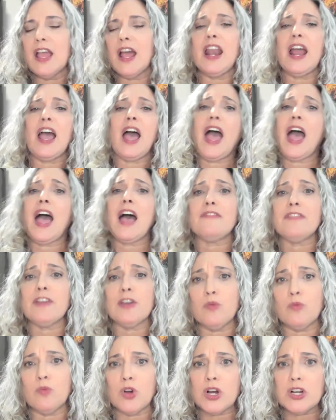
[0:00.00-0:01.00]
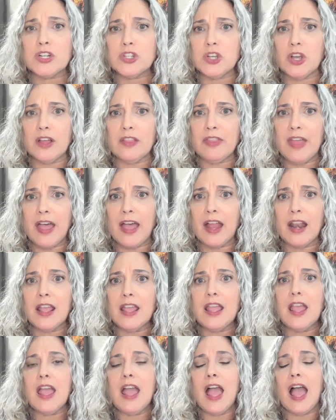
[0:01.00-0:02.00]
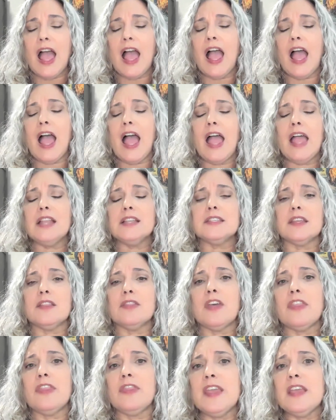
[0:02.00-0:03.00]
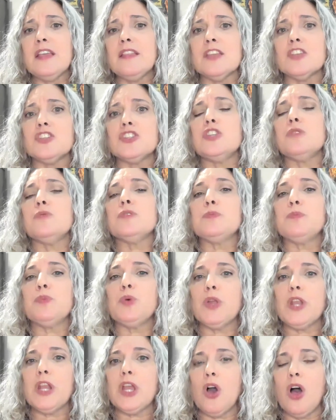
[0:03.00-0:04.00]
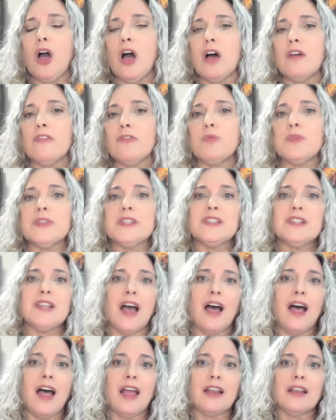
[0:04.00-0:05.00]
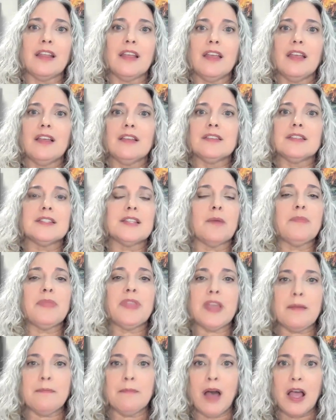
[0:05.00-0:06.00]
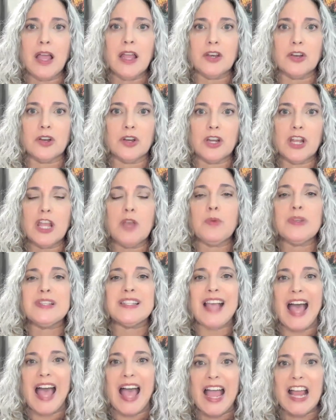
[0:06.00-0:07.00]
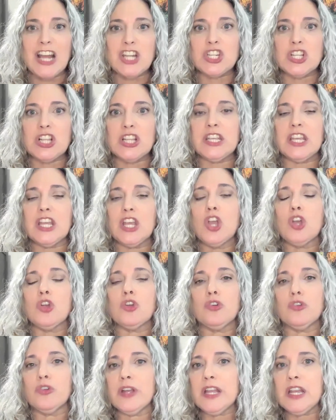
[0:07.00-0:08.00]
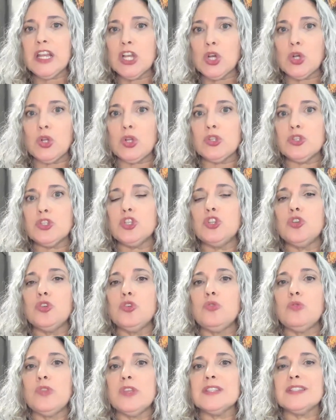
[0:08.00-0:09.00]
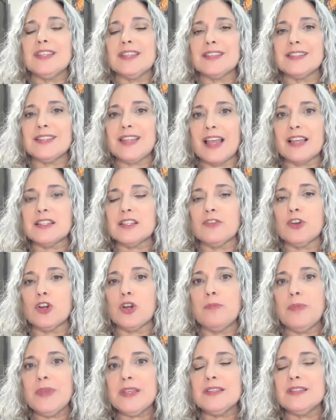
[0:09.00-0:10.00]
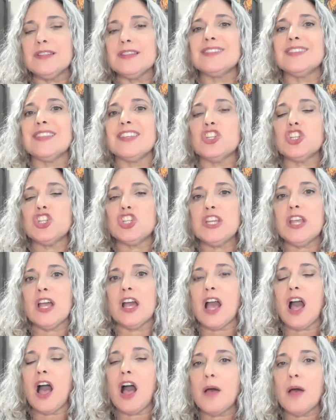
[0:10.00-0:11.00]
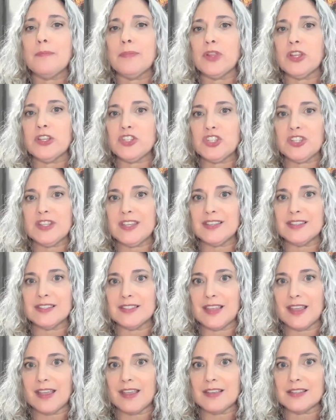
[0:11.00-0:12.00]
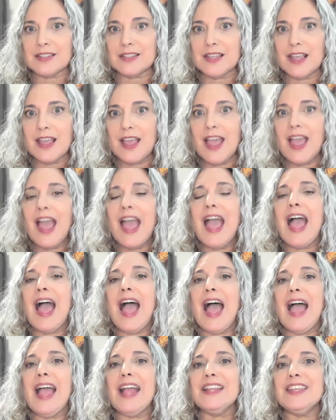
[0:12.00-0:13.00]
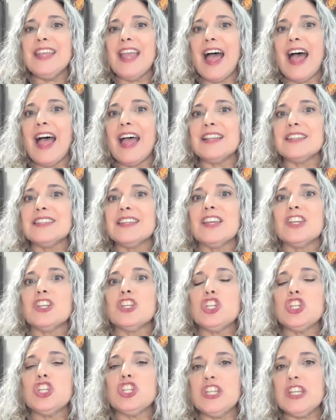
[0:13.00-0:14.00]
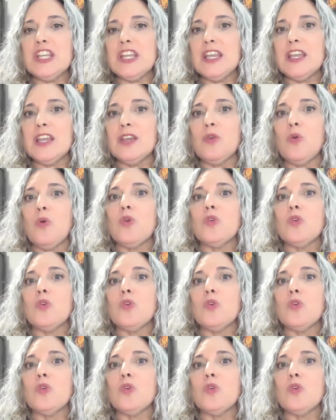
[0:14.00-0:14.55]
And I haven't worked on that." And the thing that she was putting off was not something minor. It was actually critical to the success of her business that she accomplished these things. And yet she